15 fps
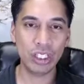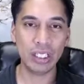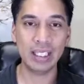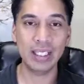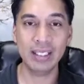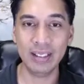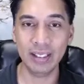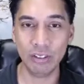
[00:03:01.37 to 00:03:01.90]

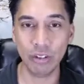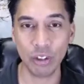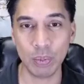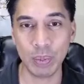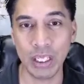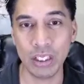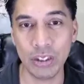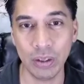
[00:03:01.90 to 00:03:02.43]
is in your
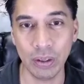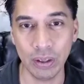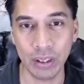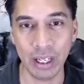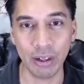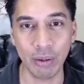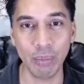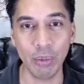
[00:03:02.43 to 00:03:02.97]
space, you learn how to
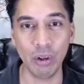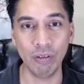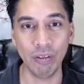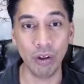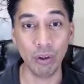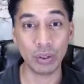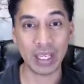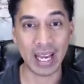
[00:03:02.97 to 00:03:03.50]
move
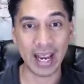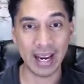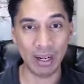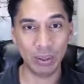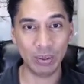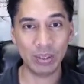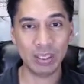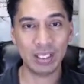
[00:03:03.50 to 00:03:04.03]
those out,
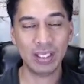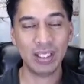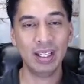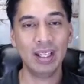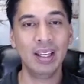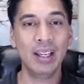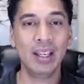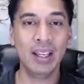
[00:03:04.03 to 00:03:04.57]

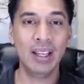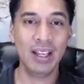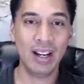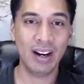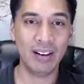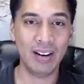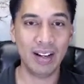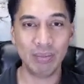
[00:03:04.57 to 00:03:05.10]
all
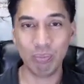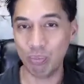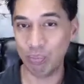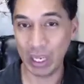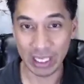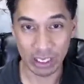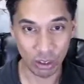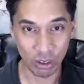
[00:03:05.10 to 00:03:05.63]
right, by
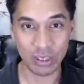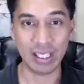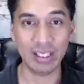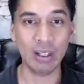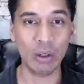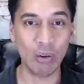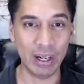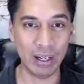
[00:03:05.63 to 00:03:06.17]
using the
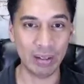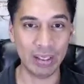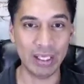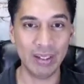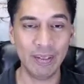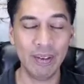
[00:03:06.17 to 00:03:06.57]
grounding.